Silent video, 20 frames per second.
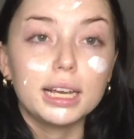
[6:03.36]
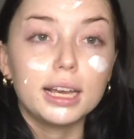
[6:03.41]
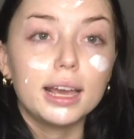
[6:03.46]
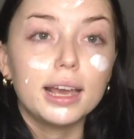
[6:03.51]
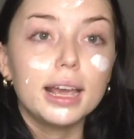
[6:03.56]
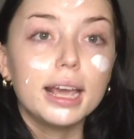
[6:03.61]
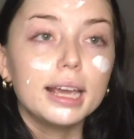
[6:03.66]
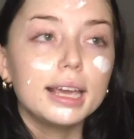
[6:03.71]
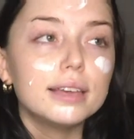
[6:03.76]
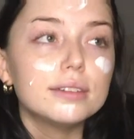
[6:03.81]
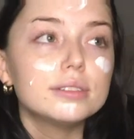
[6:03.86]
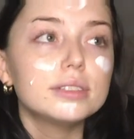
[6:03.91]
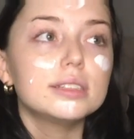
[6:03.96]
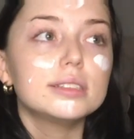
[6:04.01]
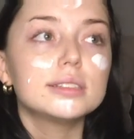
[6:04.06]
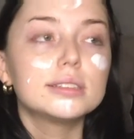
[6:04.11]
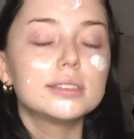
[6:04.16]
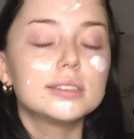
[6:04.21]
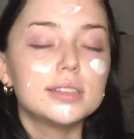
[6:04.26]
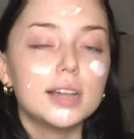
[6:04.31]
it, it gives
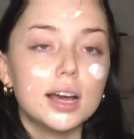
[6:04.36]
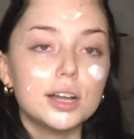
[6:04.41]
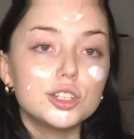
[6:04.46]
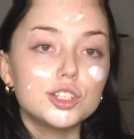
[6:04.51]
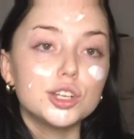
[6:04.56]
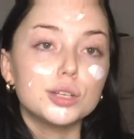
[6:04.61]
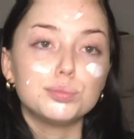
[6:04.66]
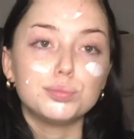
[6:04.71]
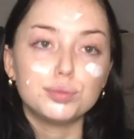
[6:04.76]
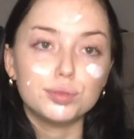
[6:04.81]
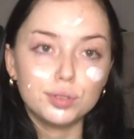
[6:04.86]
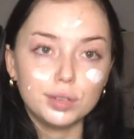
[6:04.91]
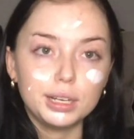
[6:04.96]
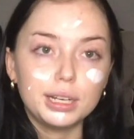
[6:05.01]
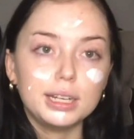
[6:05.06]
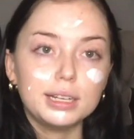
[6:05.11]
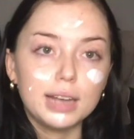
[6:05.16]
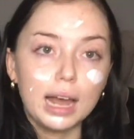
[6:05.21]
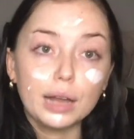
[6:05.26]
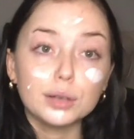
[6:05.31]
it such a
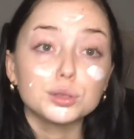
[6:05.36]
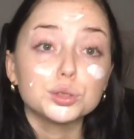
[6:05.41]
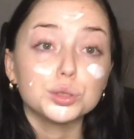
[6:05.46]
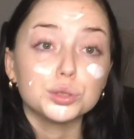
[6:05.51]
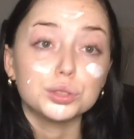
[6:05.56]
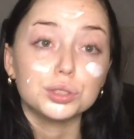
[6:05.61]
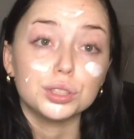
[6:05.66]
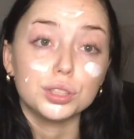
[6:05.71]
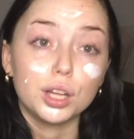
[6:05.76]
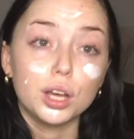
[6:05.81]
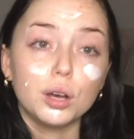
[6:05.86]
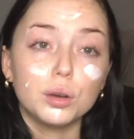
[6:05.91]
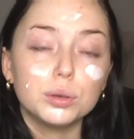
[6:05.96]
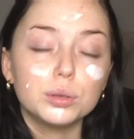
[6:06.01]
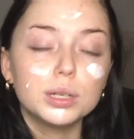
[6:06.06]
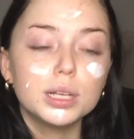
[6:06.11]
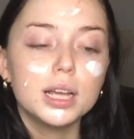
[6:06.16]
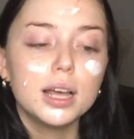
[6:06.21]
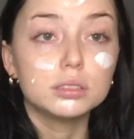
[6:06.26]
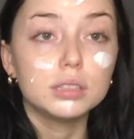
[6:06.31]
pretty natural
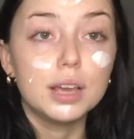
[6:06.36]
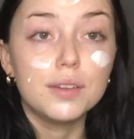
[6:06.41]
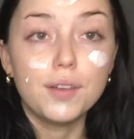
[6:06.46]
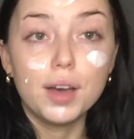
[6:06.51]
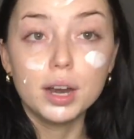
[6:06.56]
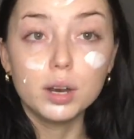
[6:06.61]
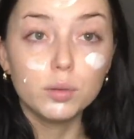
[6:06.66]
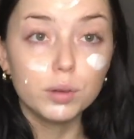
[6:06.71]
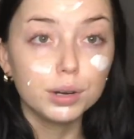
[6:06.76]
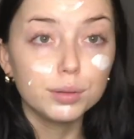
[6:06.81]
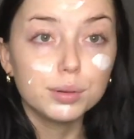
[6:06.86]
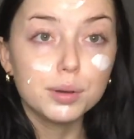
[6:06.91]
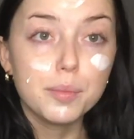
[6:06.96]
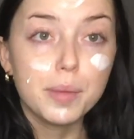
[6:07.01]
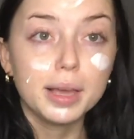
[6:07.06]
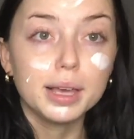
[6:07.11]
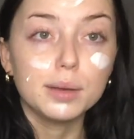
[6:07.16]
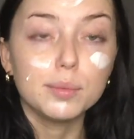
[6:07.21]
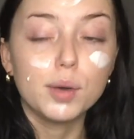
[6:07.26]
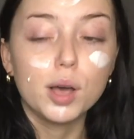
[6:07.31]
glow. If I don't want to put
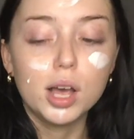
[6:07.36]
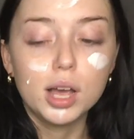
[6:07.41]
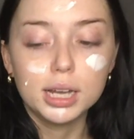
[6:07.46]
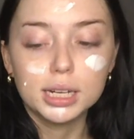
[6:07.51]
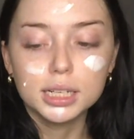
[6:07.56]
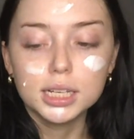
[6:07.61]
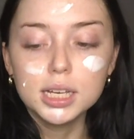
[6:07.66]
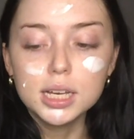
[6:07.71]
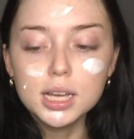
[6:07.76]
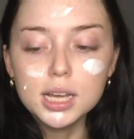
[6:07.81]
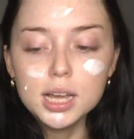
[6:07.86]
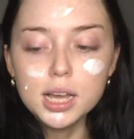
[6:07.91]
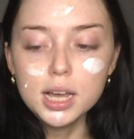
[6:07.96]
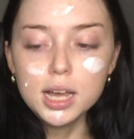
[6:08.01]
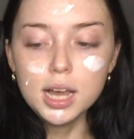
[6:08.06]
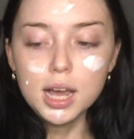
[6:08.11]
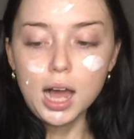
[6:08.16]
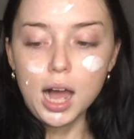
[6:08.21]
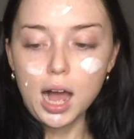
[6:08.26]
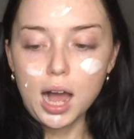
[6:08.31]
makeup on,
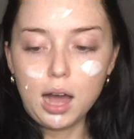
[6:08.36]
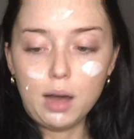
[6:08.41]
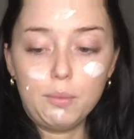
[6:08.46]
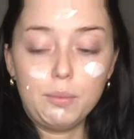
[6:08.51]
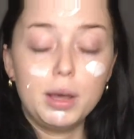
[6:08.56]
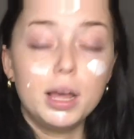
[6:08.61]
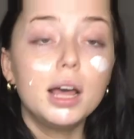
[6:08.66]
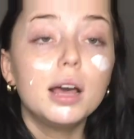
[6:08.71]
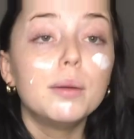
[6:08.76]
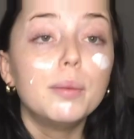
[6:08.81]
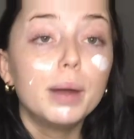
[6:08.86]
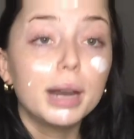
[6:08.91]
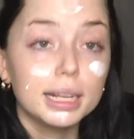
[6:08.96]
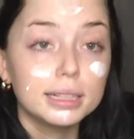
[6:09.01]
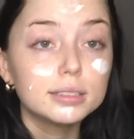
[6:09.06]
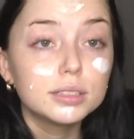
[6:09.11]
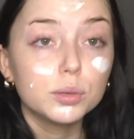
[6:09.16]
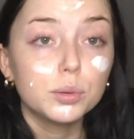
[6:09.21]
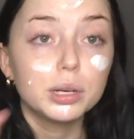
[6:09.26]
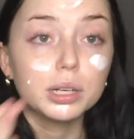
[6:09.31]
but I
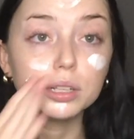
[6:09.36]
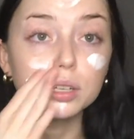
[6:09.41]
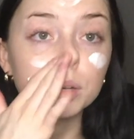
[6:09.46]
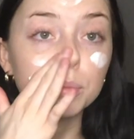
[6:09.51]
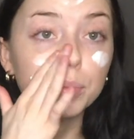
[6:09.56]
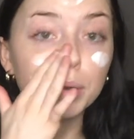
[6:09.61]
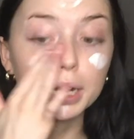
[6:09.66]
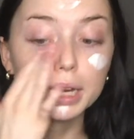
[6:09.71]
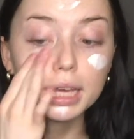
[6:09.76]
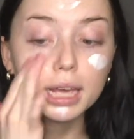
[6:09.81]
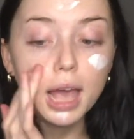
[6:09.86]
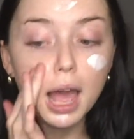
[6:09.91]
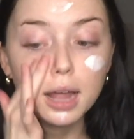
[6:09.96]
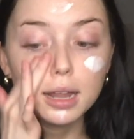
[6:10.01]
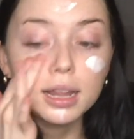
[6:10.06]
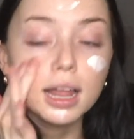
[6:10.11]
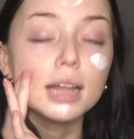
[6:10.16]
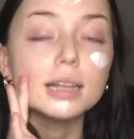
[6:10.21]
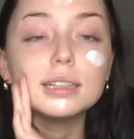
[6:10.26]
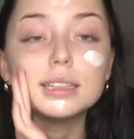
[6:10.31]
still want to look pretty,
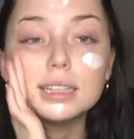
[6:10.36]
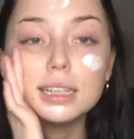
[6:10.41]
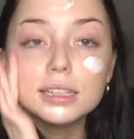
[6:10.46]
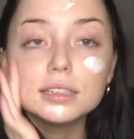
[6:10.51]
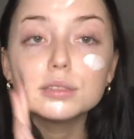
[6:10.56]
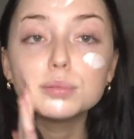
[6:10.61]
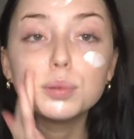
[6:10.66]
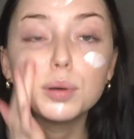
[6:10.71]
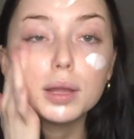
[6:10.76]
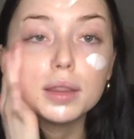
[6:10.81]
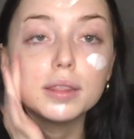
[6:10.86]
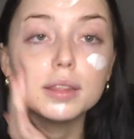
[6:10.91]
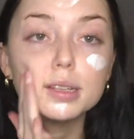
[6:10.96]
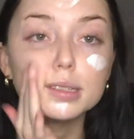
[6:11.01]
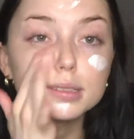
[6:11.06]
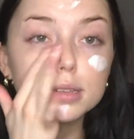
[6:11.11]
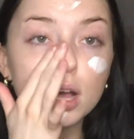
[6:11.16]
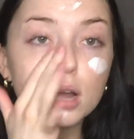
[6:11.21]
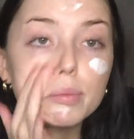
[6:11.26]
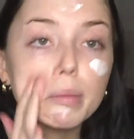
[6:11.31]
I'll at least put
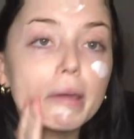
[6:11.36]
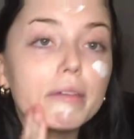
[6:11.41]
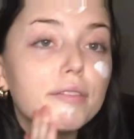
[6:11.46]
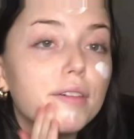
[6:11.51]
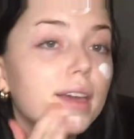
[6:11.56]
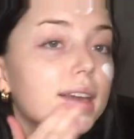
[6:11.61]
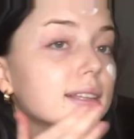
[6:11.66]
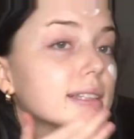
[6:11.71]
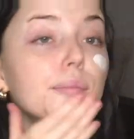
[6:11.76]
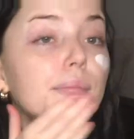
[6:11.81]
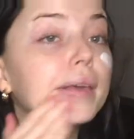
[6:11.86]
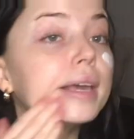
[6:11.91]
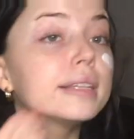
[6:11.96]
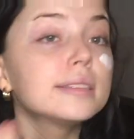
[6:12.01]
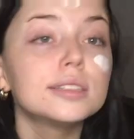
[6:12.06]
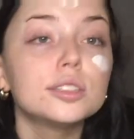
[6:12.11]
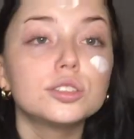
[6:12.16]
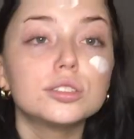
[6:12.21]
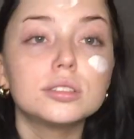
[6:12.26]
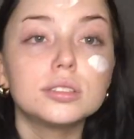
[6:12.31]
this on my face
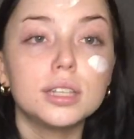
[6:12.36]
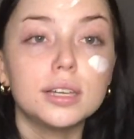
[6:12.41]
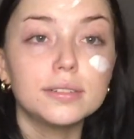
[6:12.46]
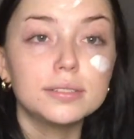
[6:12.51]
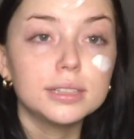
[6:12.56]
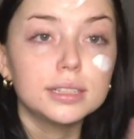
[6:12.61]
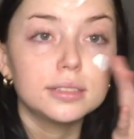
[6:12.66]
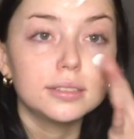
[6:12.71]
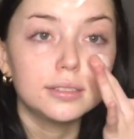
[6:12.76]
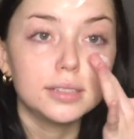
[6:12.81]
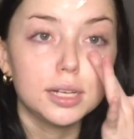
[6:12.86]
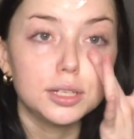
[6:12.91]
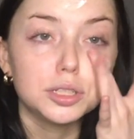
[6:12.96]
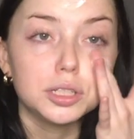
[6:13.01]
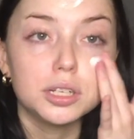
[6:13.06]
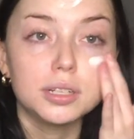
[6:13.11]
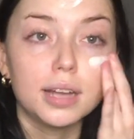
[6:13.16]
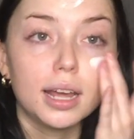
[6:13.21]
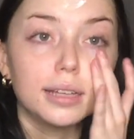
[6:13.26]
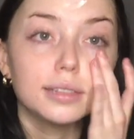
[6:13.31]
because it just gives it
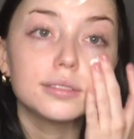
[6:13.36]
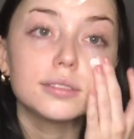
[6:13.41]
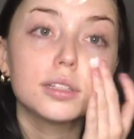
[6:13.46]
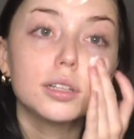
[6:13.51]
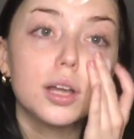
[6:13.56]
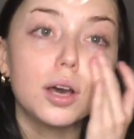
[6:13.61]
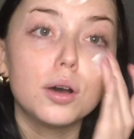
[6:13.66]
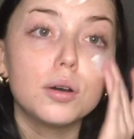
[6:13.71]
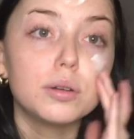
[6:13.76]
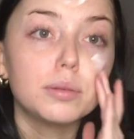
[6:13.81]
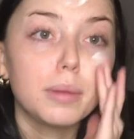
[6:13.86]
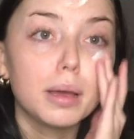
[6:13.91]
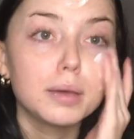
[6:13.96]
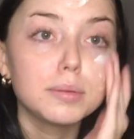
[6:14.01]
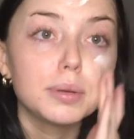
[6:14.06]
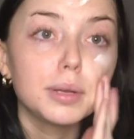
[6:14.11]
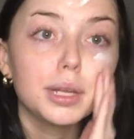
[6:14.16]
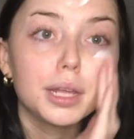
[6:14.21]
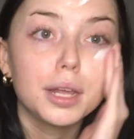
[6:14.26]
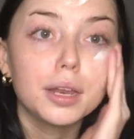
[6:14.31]
such a nice glow in my
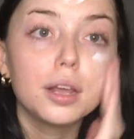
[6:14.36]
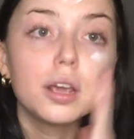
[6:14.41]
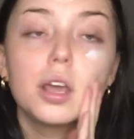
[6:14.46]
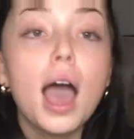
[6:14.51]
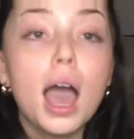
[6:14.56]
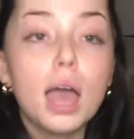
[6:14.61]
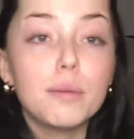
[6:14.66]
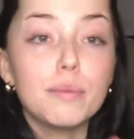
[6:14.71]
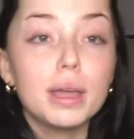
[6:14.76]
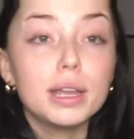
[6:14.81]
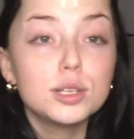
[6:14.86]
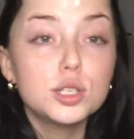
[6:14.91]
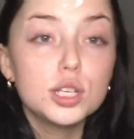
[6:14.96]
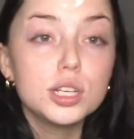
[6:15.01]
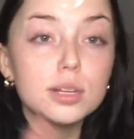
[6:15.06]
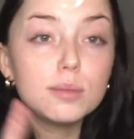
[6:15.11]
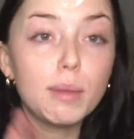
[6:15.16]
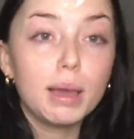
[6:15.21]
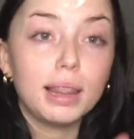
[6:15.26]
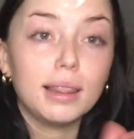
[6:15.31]
opinion. I
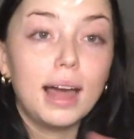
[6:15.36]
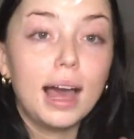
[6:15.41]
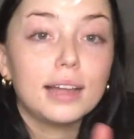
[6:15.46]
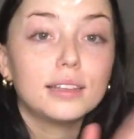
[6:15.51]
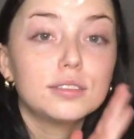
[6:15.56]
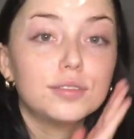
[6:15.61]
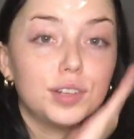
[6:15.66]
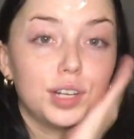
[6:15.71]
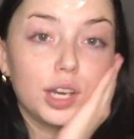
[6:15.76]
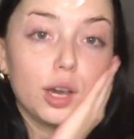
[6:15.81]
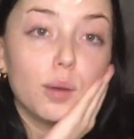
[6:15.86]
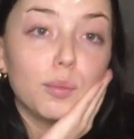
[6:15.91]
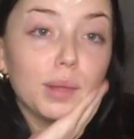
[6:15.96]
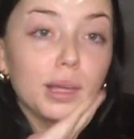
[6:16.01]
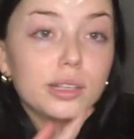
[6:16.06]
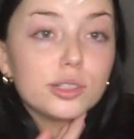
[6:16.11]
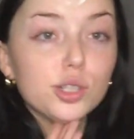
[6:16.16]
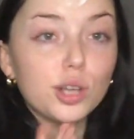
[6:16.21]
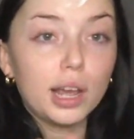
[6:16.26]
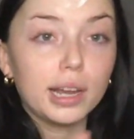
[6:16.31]
mentioned in my last video, I'm
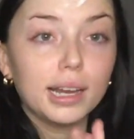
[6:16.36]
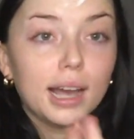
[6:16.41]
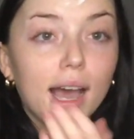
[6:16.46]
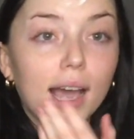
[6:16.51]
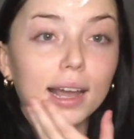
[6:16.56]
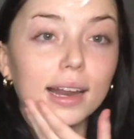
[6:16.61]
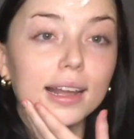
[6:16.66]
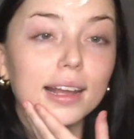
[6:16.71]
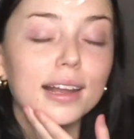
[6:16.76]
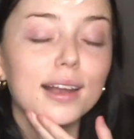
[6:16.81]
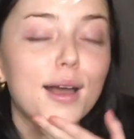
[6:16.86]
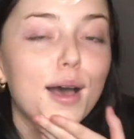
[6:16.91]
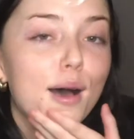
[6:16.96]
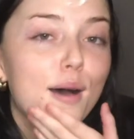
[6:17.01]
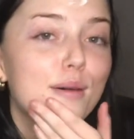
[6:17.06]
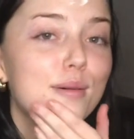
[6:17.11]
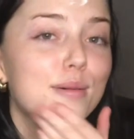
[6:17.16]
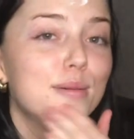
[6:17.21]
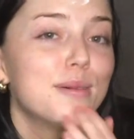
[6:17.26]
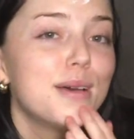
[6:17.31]
like trying to hide it,
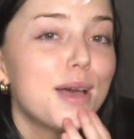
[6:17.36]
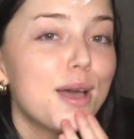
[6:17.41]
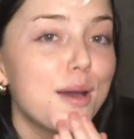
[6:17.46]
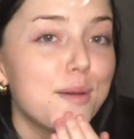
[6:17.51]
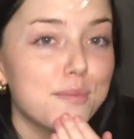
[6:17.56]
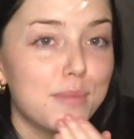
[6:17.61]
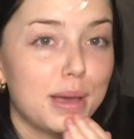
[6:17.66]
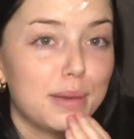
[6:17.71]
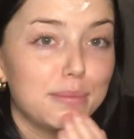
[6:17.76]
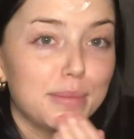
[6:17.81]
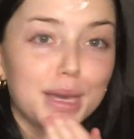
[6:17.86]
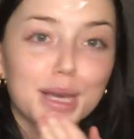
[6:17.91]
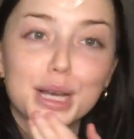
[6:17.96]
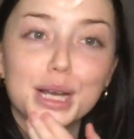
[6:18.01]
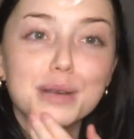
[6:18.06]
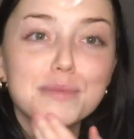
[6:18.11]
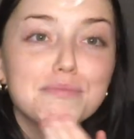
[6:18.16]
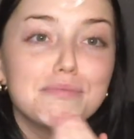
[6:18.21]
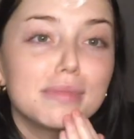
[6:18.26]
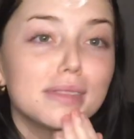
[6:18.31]
my
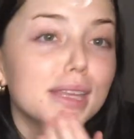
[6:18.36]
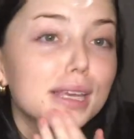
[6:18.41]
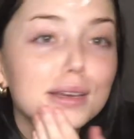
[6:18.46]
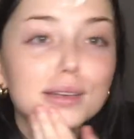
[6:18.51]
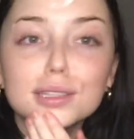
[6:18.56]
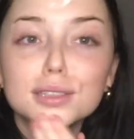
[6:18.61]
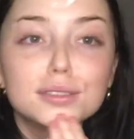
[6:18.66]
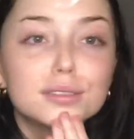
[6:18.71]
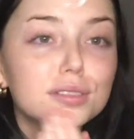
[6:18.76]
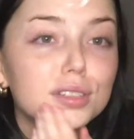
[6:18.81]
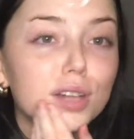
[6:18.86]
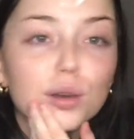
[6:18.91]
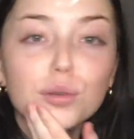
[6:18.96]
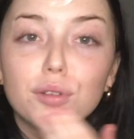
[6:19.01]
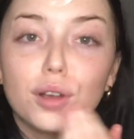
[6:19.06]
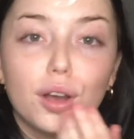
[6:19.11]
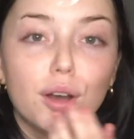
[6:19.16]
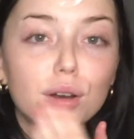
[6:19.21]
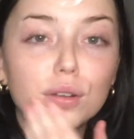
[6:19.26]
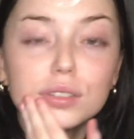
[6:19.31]
mirror. So
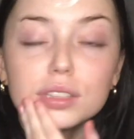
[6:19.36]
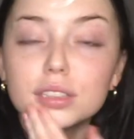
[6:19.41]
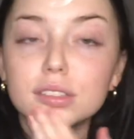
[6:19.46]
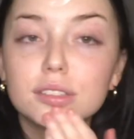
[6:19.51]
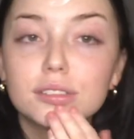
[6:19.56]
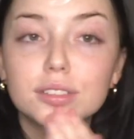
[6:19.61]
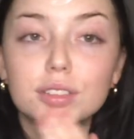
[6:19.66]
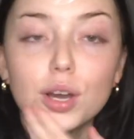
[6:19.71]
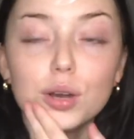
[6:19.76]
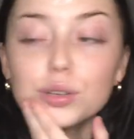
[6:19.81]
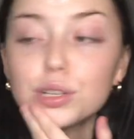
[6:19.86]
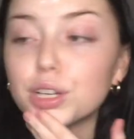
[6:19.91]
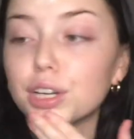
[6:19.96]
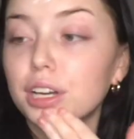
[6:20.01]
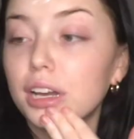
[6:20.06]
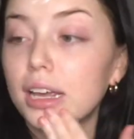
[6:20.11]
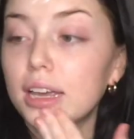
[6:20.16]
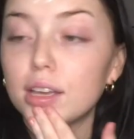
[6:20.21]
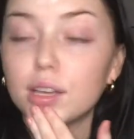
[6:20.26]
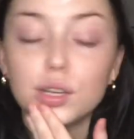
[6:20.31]
gross, so
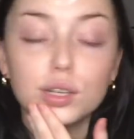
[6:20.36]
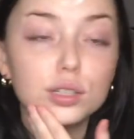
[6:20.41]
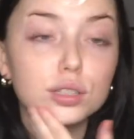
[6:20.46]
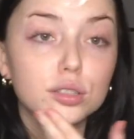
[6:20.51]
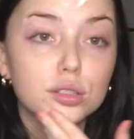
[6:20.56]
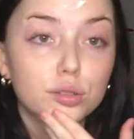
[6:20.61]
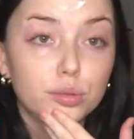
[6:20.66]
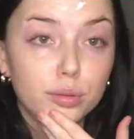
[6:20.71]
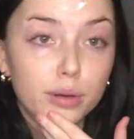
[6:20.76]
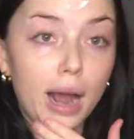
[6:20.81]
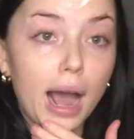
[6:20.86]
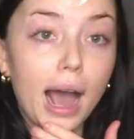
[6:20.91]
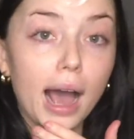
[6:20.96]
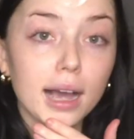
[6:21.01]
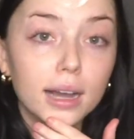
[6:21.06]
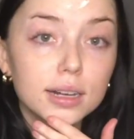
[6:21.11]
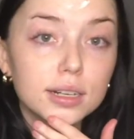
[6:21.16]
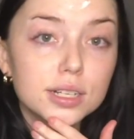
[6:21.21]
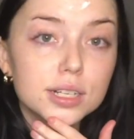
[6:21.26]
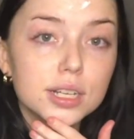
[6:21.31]
dirty,
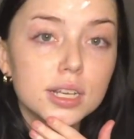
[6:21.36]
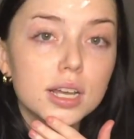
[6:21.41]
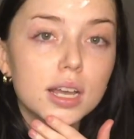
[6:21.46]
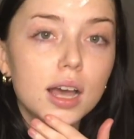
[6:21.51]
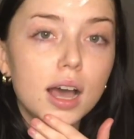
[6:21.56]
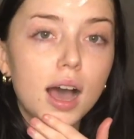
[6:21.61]
cracked.